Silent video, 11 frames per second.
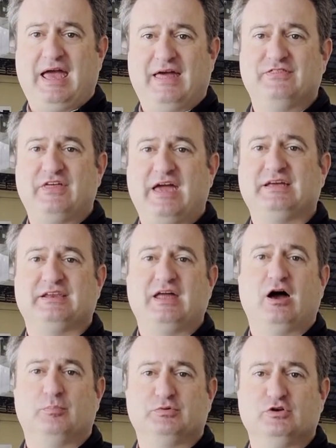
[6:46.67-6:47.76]
and they can
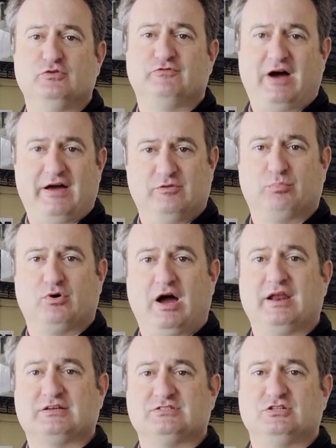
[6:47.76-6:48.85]
help you find the
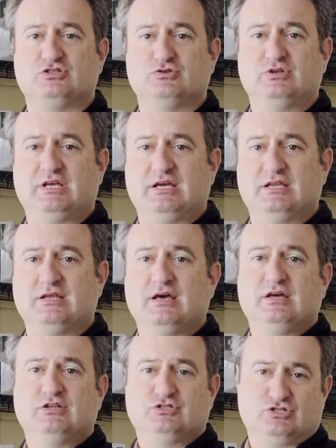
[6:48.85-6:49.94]
products that you need
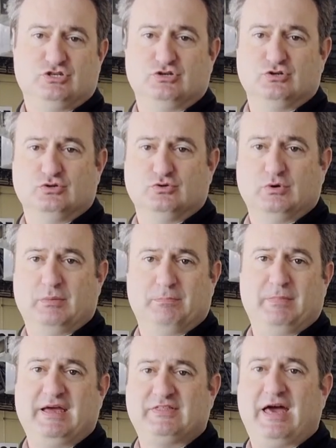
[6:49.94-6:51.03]
to
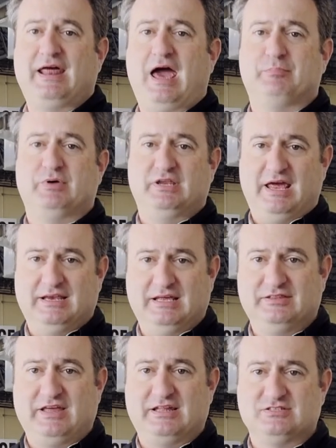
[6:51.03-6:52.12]
make that happen and
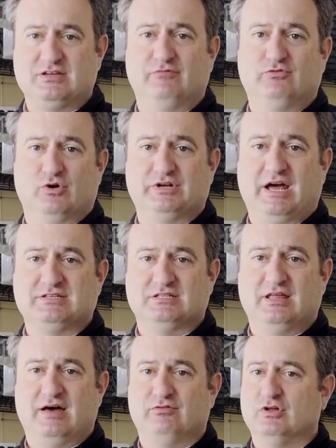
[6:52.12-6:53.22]
get that subfloor nice and
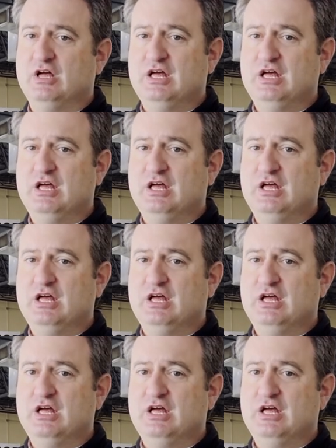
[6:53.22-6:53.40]
level.